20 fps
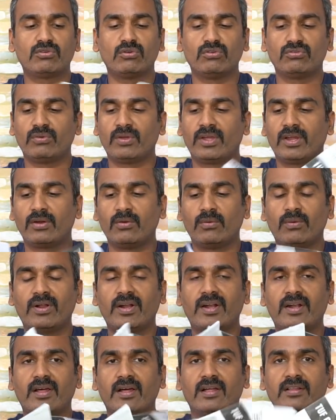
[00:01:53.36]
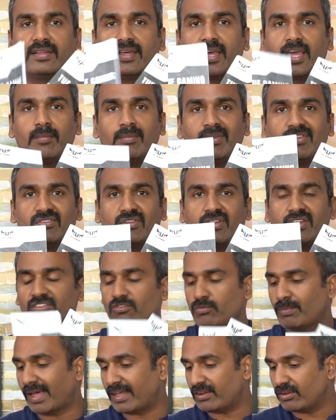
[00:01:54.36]
also included, the gaming
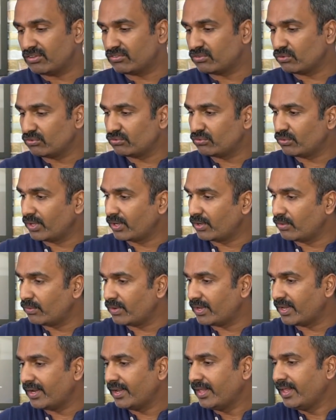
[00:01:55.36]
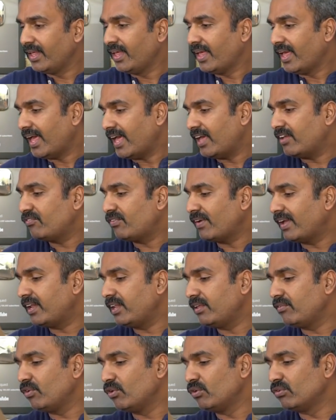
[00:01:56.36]
series manuals also included, and
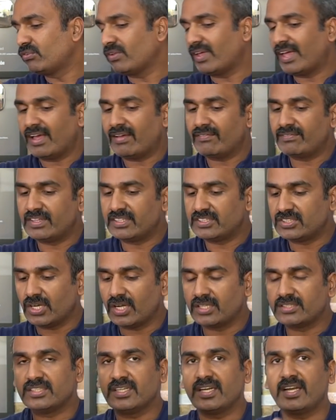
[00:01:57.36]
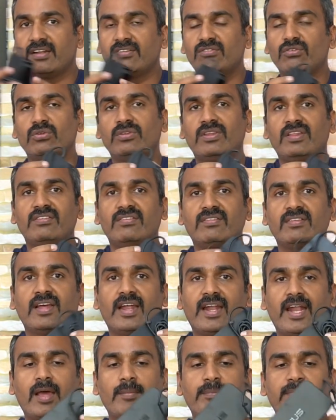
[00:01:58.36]
finally we also have the charger head. So this is
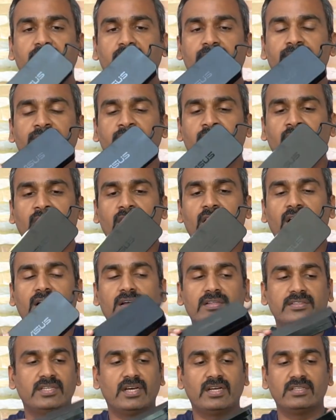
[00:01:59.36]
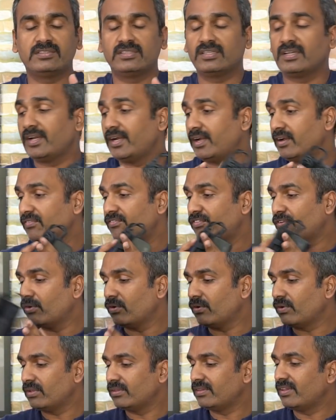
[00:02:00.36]
the adapter charger head
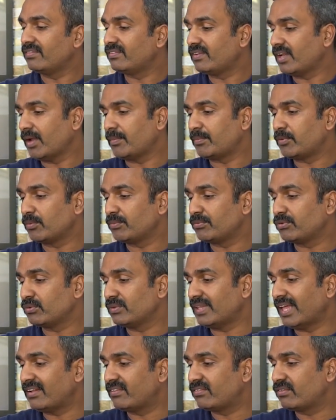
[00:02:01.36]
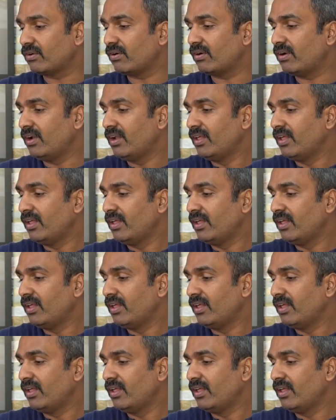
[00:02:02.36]
for this laptop. So that's all